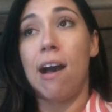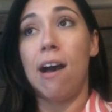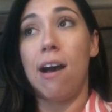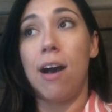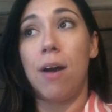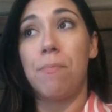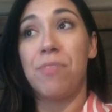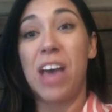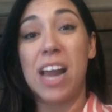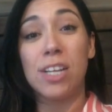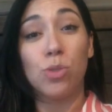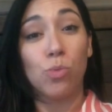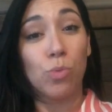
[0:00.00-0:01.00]
Um,
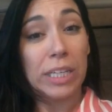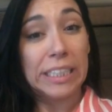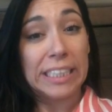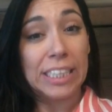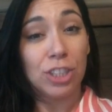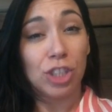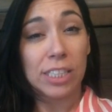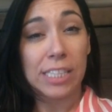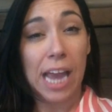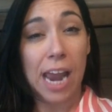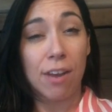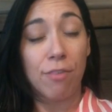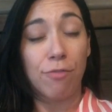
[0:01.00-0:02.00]
that is really just
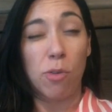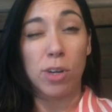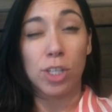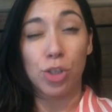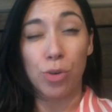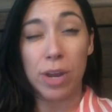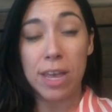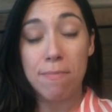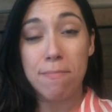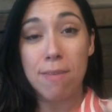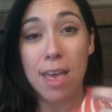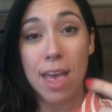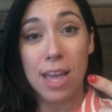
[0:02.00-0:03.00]
kind of for
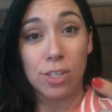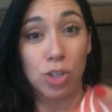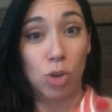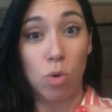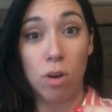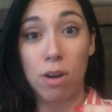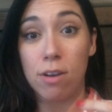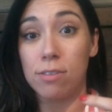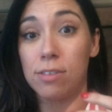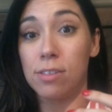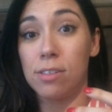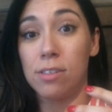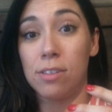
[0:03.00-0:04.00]
trim and
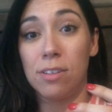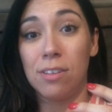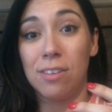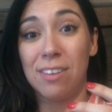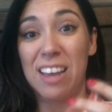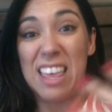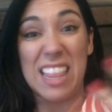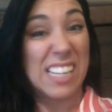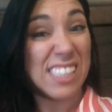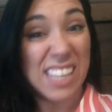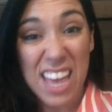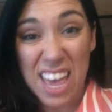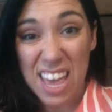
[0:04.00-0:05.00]
doors and
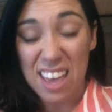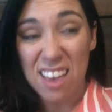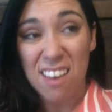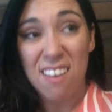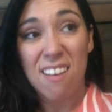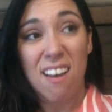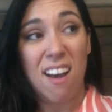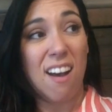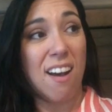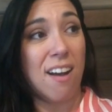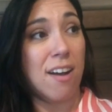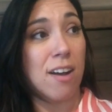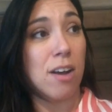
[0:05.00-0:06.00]
that's it.
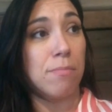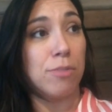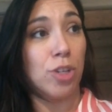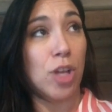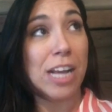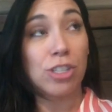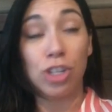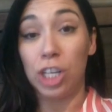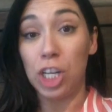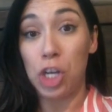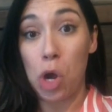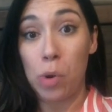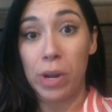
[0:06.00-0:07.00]
Um, you'll
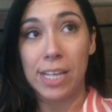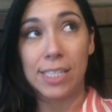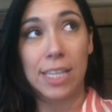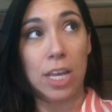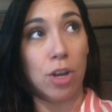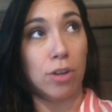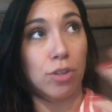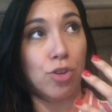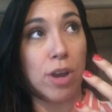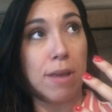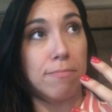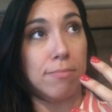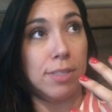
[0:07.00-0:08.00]
actually notice that your
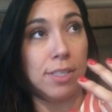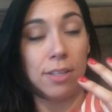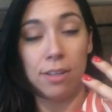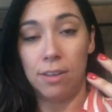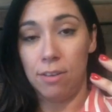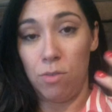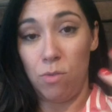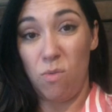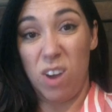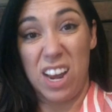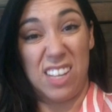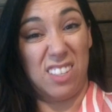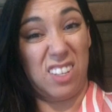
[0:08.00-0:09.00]
trims,
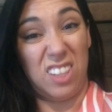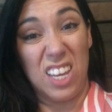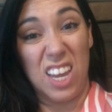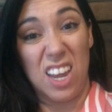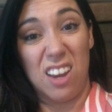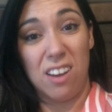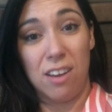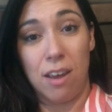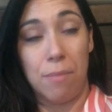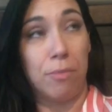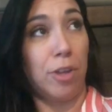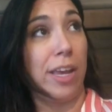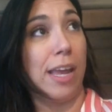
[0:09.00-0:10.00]
when it's clean,
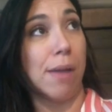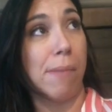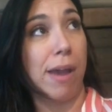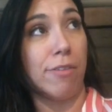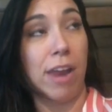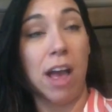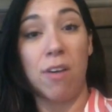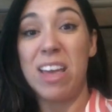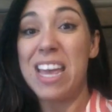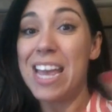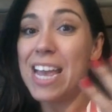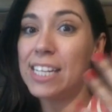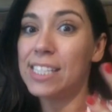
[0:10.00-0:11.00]
I'm looking at mine now,
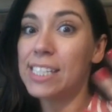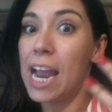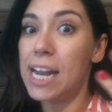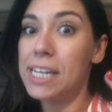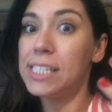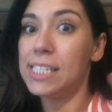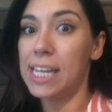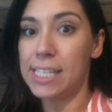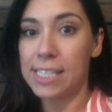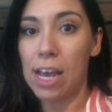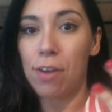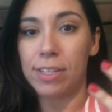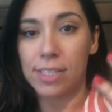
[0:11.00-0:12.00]
it's kind of
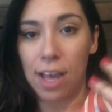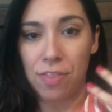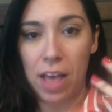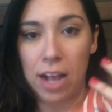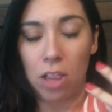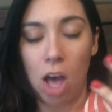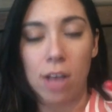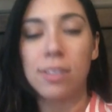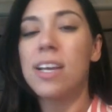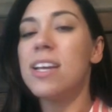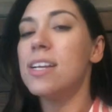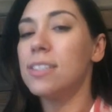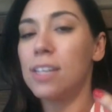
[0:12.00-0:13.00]
stands out. It's got that gloss.
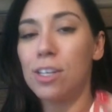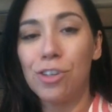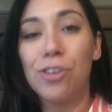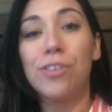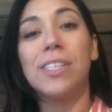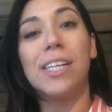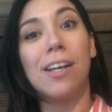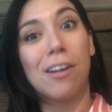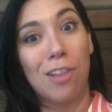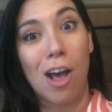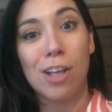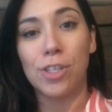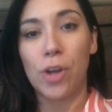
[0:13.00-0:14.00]
It's because you're using a
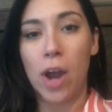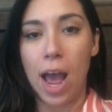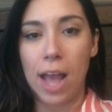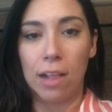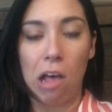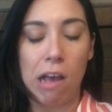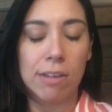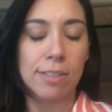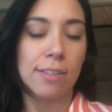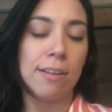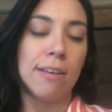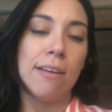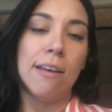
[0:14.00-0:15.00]
gloss or a high gloss.
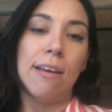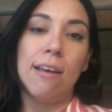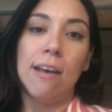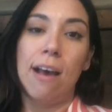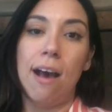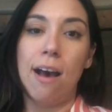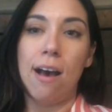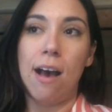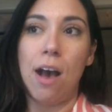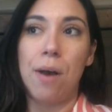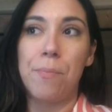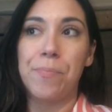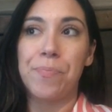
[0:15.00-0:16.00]

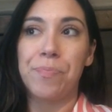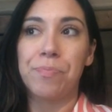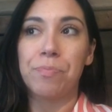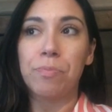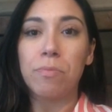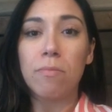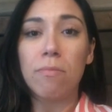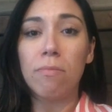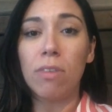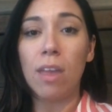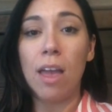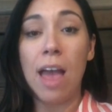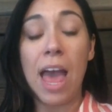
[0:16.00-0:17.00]
Um,
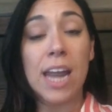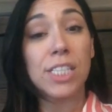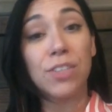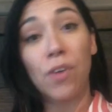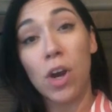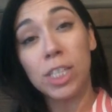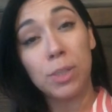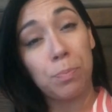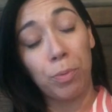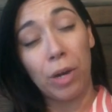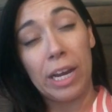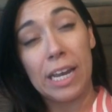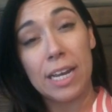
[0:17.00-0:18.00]
and as far as
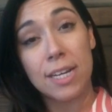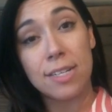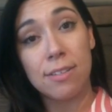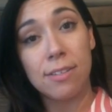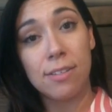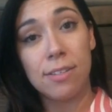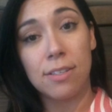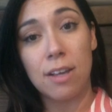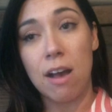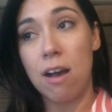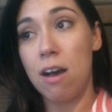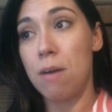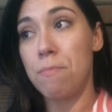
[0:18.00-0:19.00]
brands,
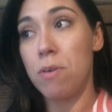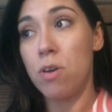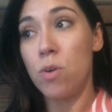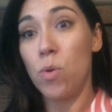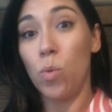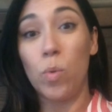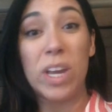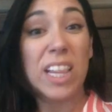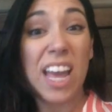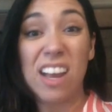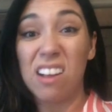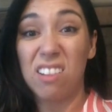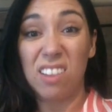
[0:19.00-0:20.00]
um, we
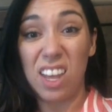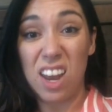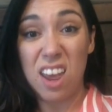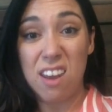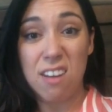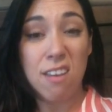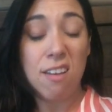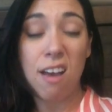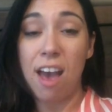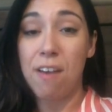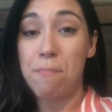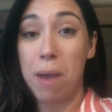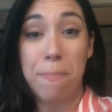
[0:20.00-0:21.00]
like Glidden.
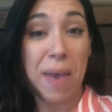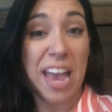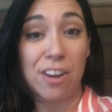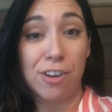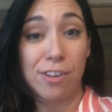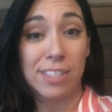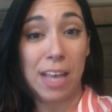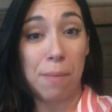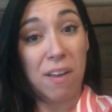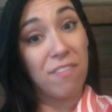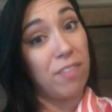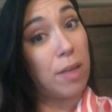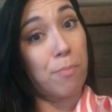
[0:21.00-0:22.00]
I, my painters on
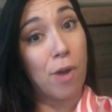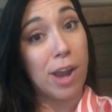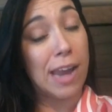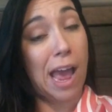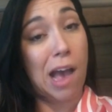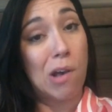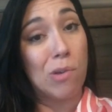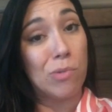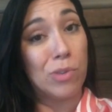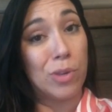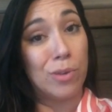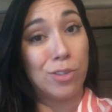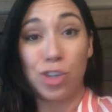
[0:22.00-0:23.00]
my flip right now
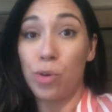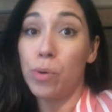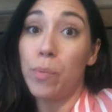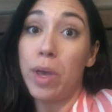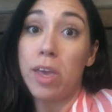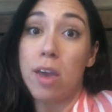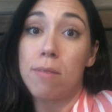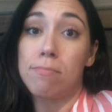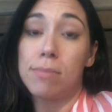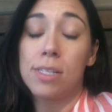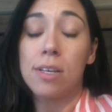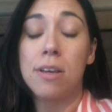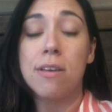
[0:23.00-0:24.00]
use
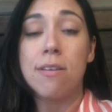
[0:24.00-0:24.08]
Sherwin-Williams.